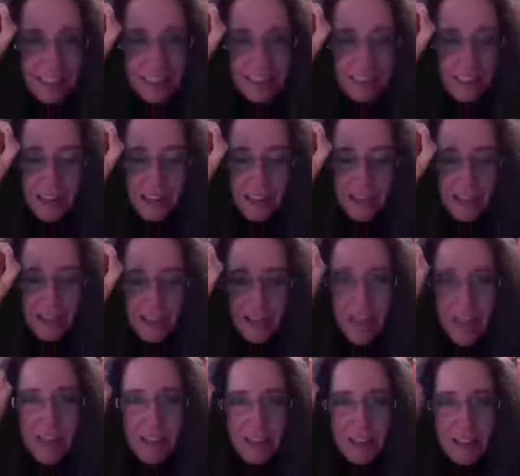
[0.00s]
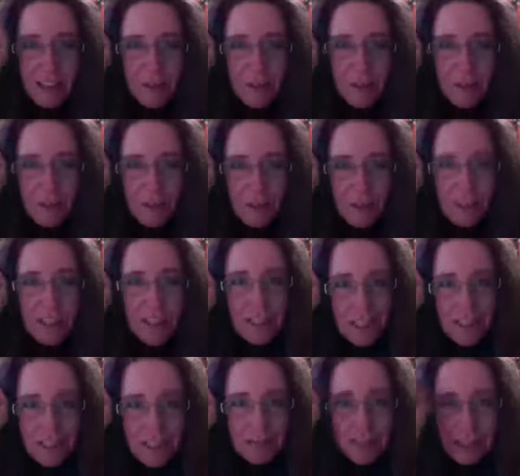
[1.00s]
letters, this puzzle is,
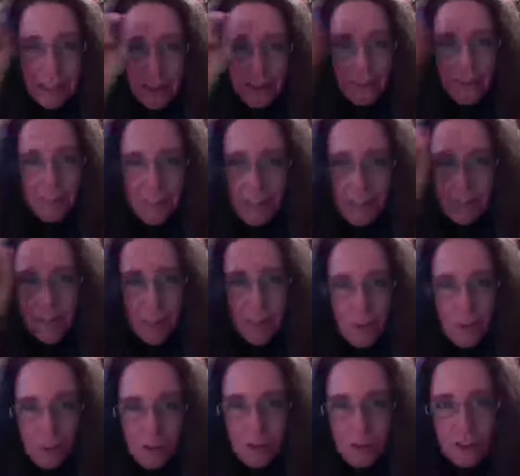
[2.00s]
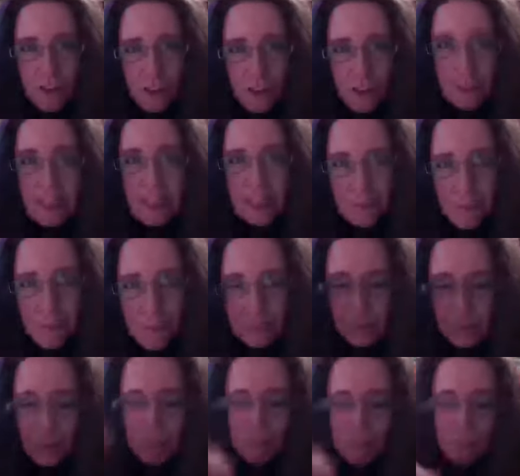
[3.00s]
dear fellow Earthling, this puzzle
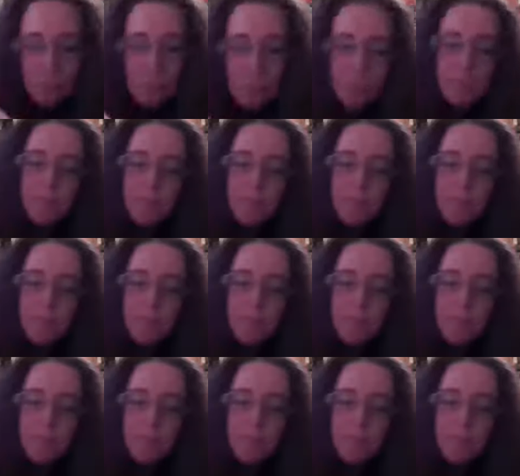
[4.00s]
is complete.